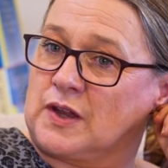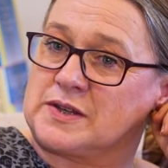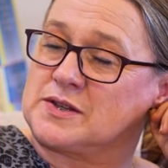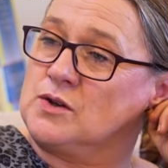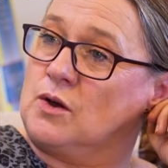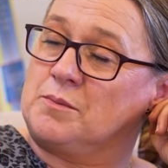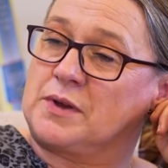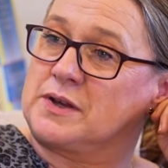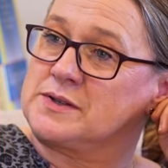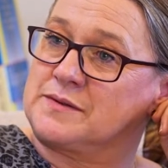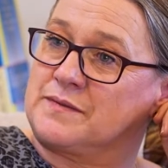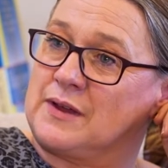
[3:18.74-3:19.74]
It's not
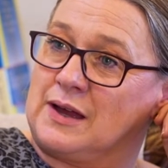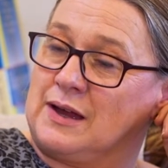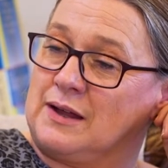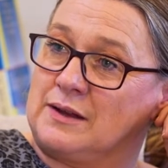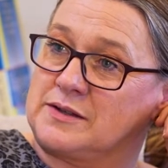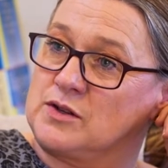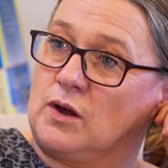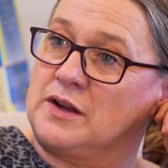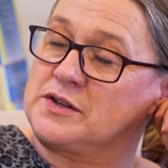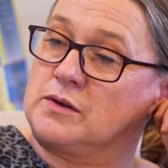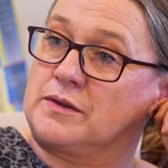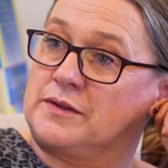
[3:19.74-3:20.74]
because of that. It's not. I
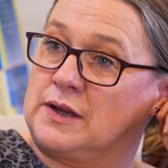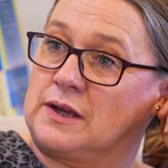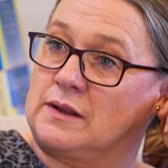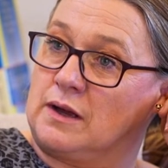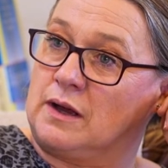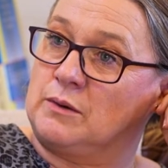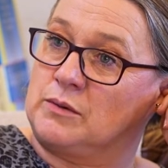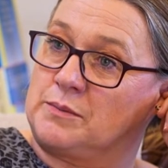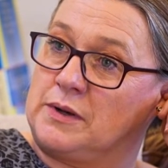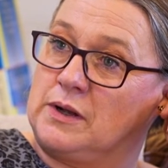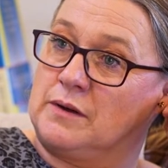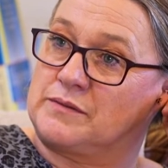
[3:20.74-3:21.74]
don't think that I would
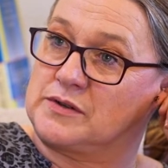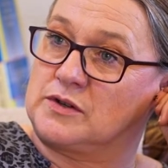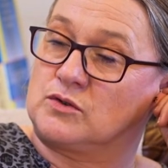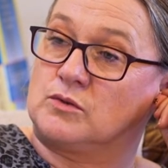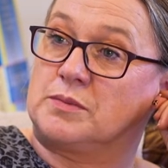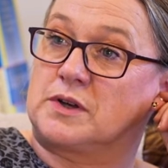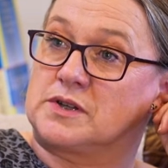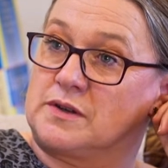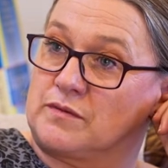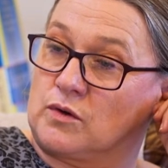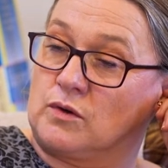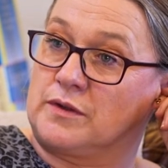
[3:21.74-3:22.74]
be loved and adored because
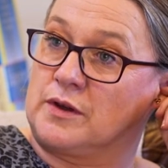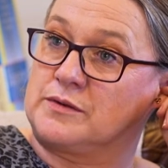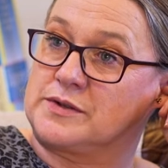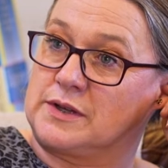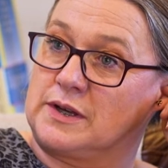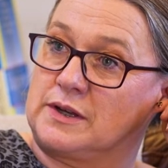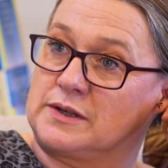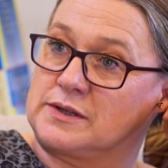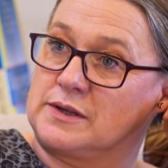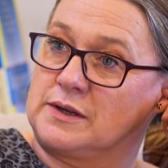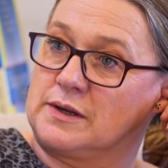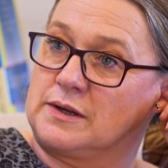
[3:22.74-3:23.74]
I've got those things